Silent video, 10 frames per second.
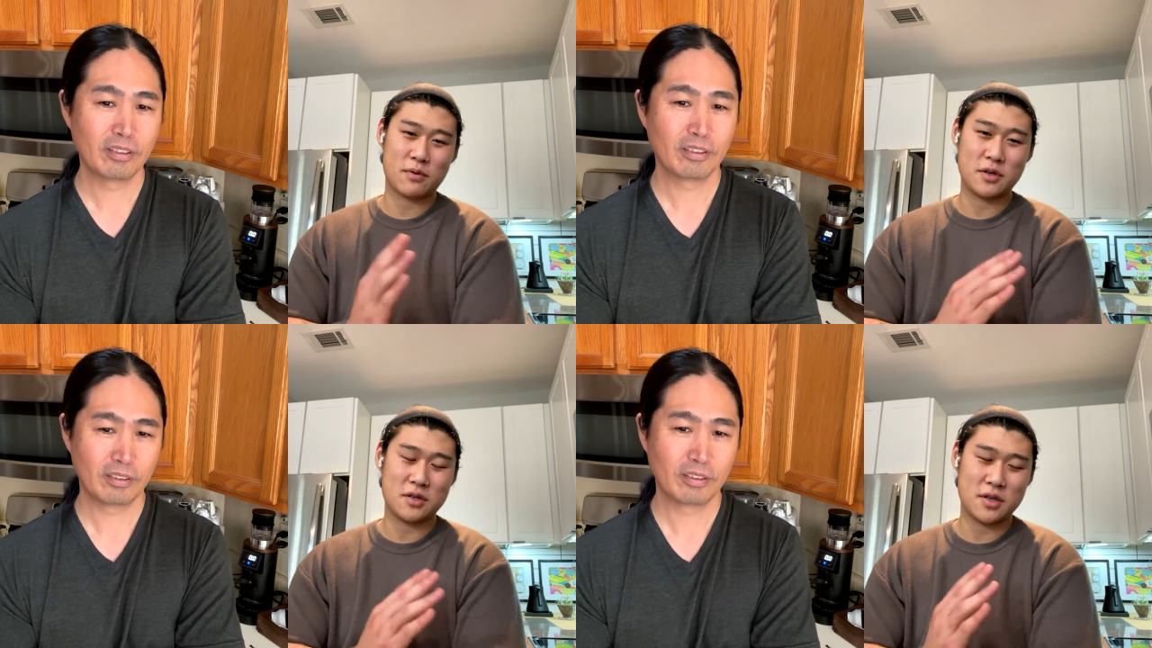
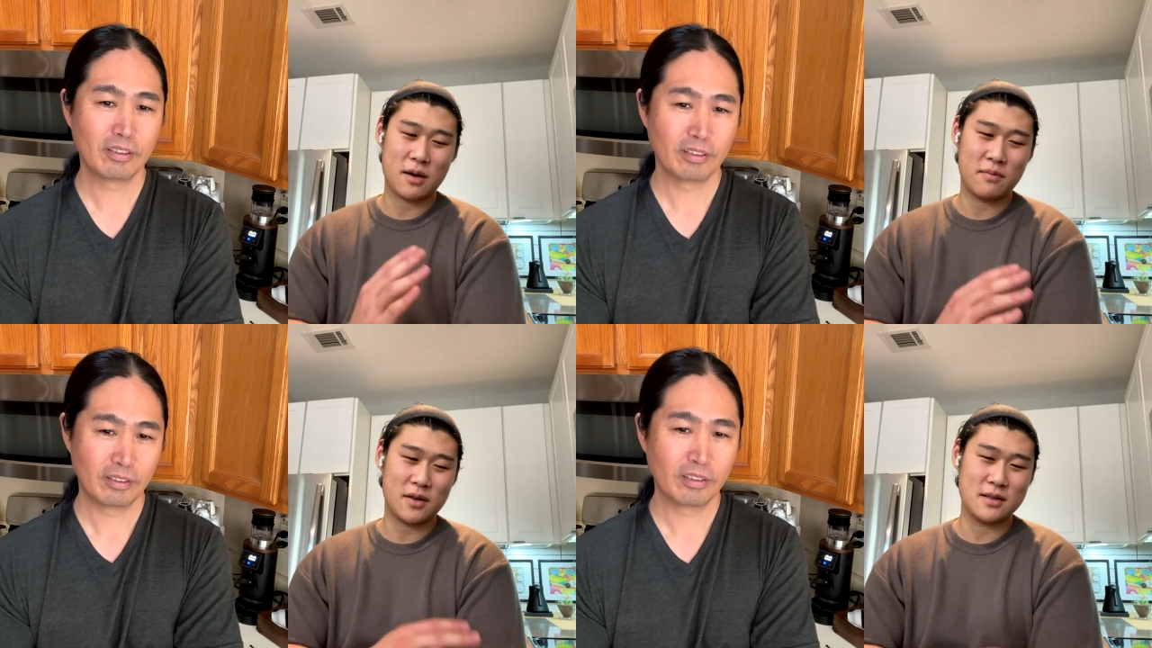Speaker 1: Barista
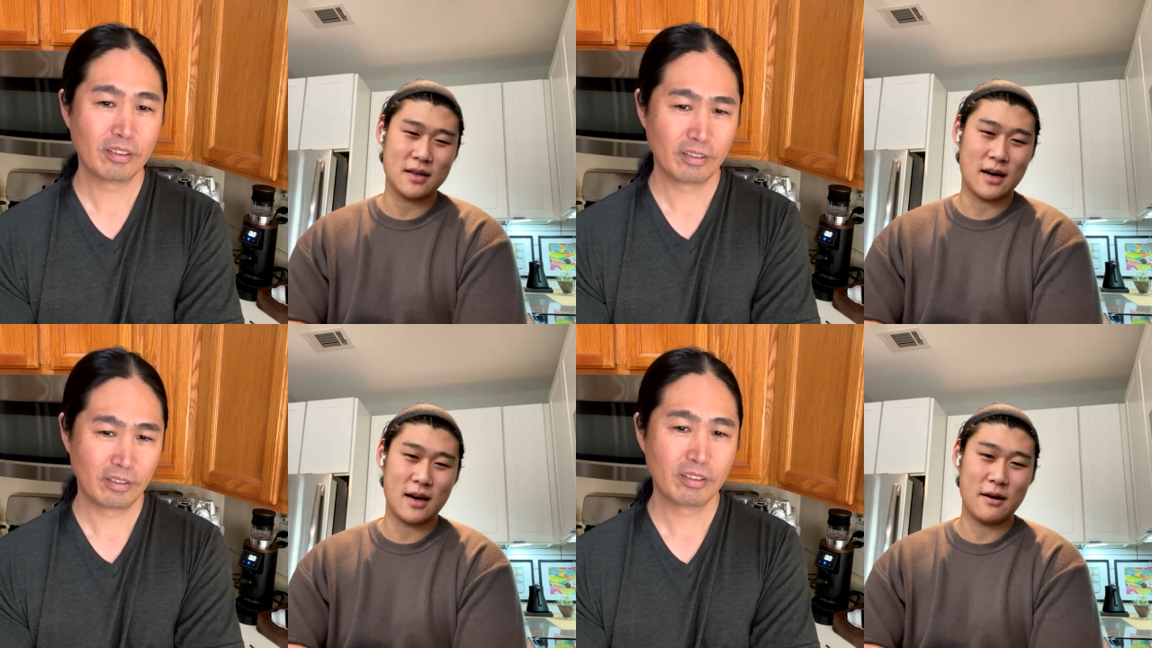champions.
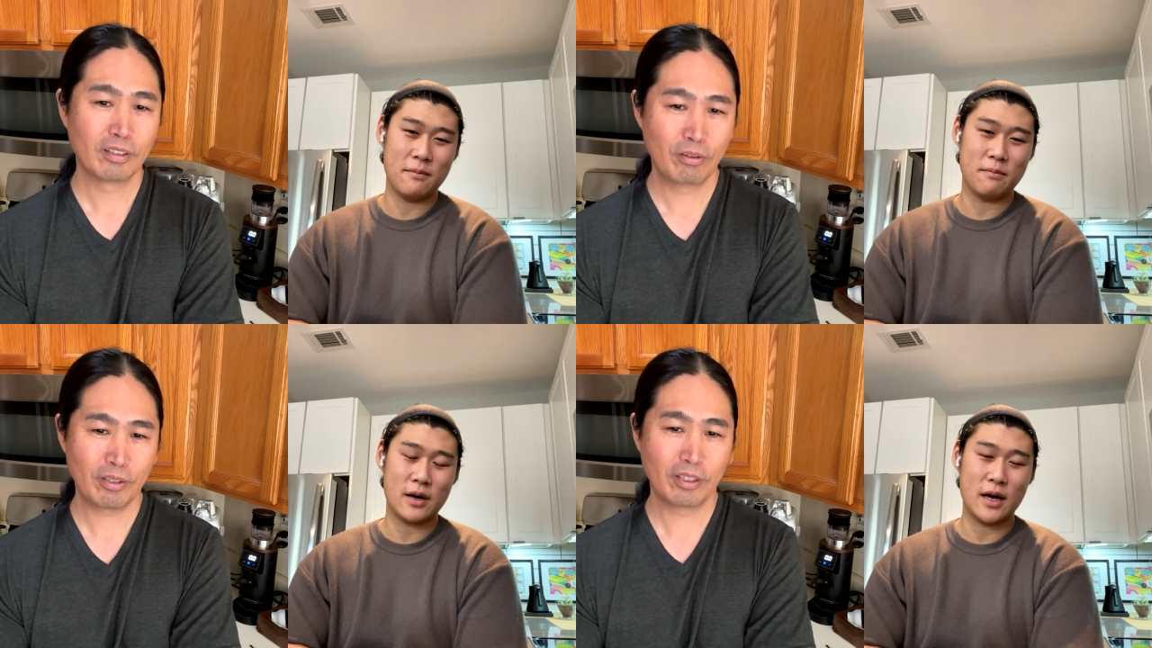Um,
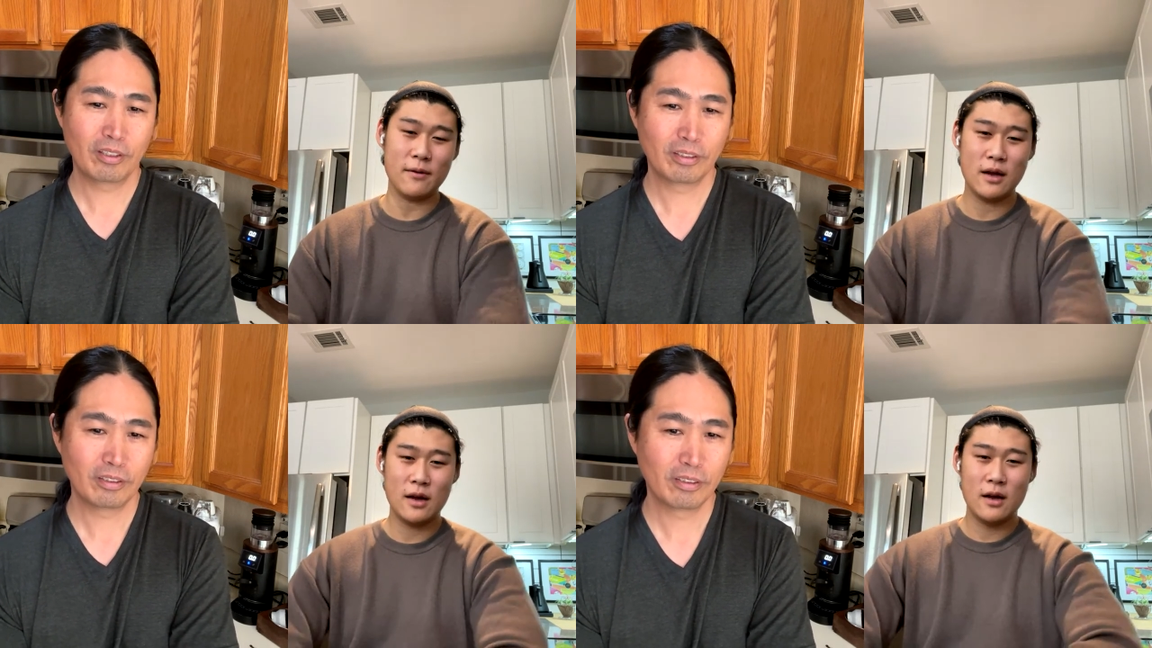okay.
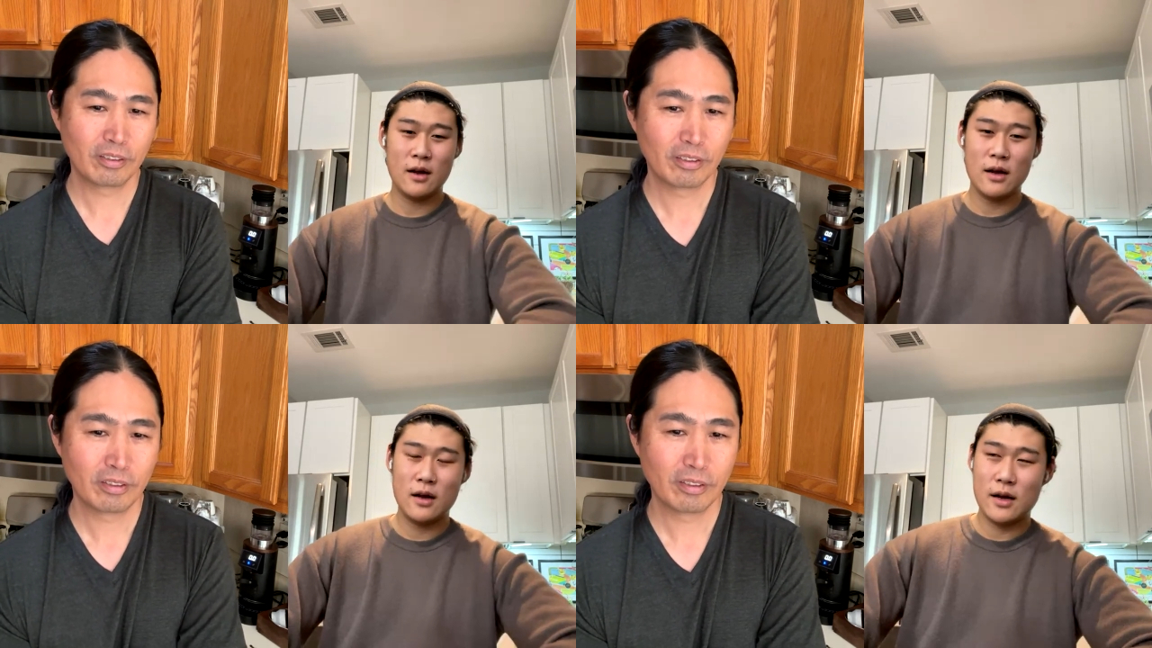But
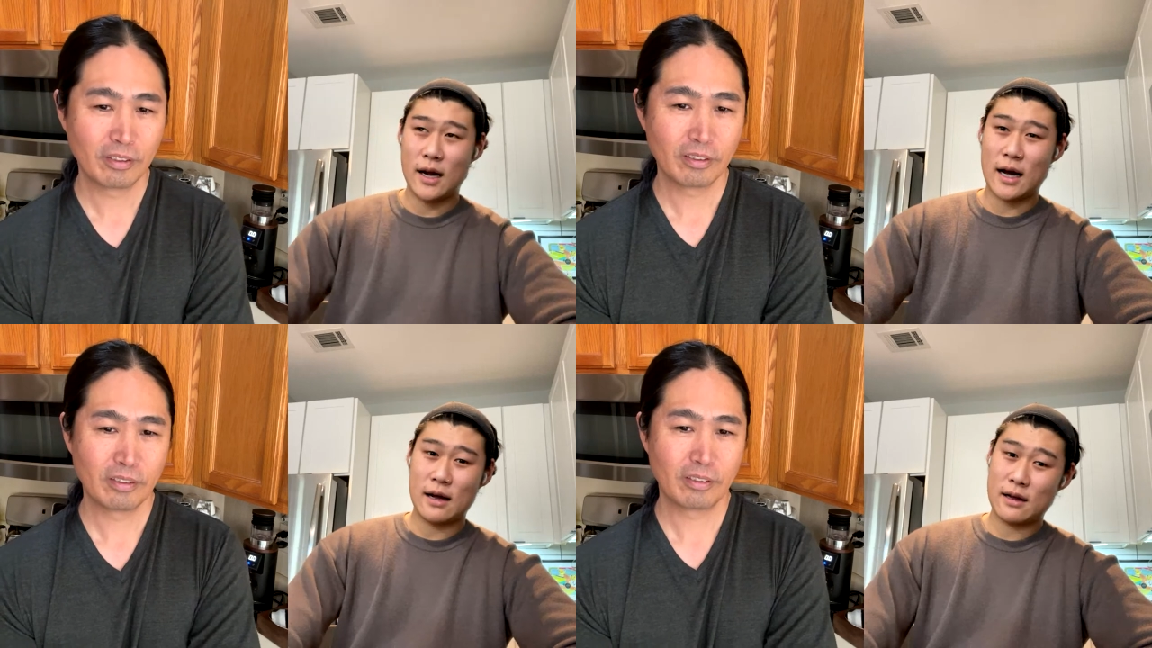
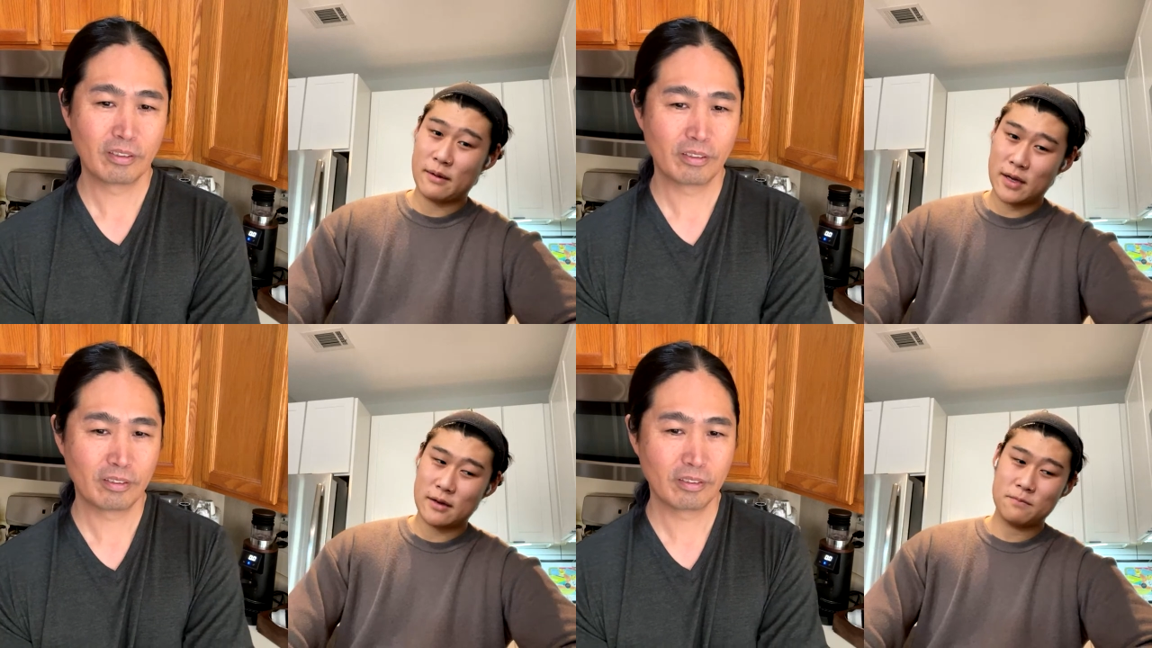yeah, I
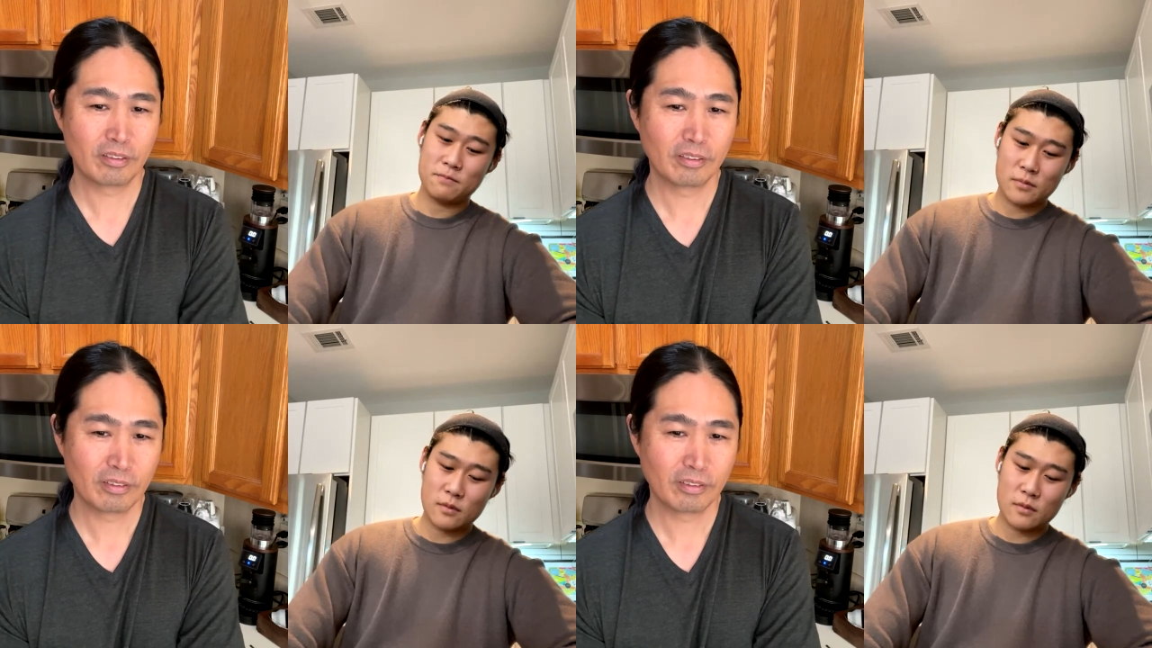mean,